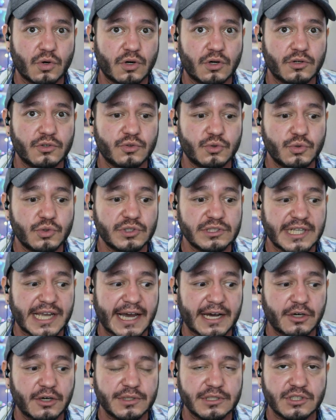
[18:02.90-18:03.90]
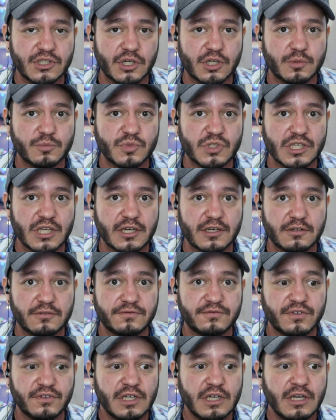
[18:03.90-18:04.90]
Google Now in terms of
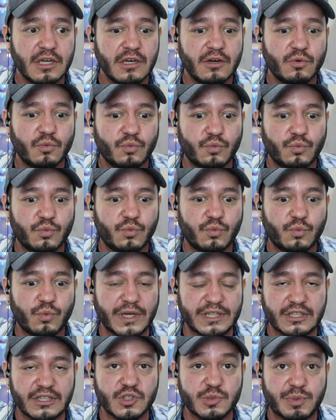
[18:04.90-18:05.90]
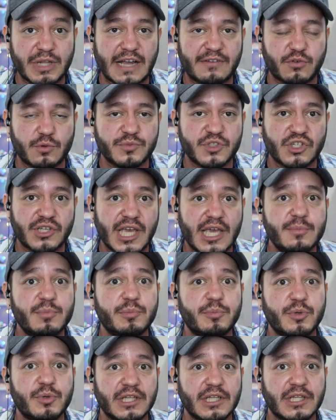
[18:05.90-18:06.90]
what those platforms are
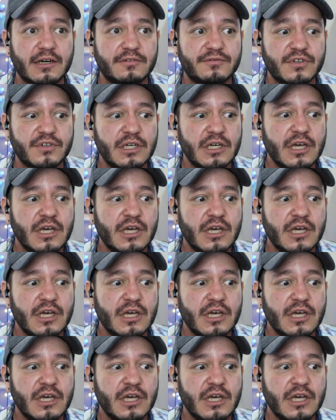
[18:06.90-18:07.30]
capable of,